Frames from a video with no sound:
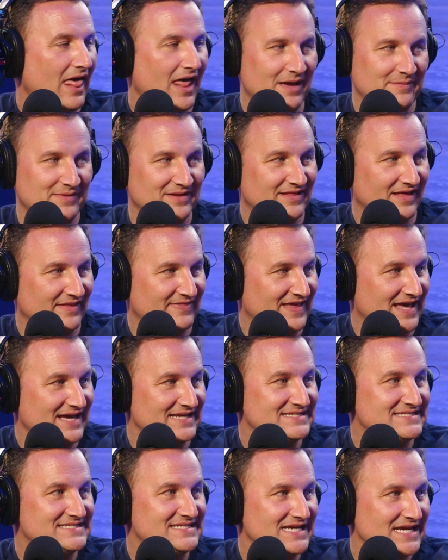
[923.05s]
I mean, like the
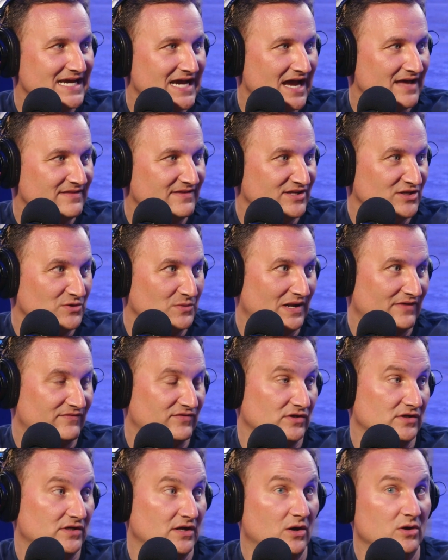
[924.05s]
idea that you would have
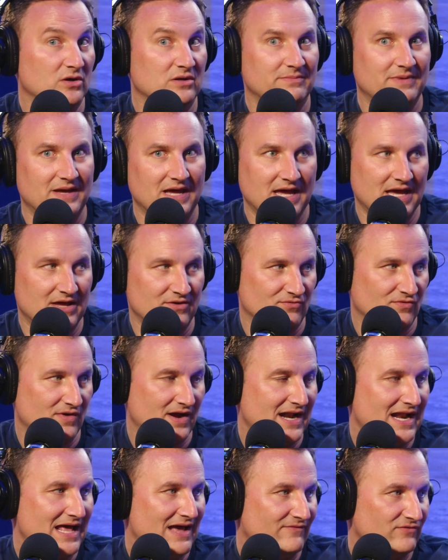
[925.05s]
to go to bed
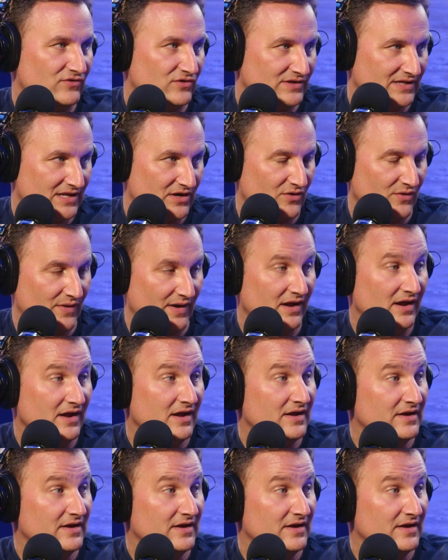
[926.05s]
right after dinner.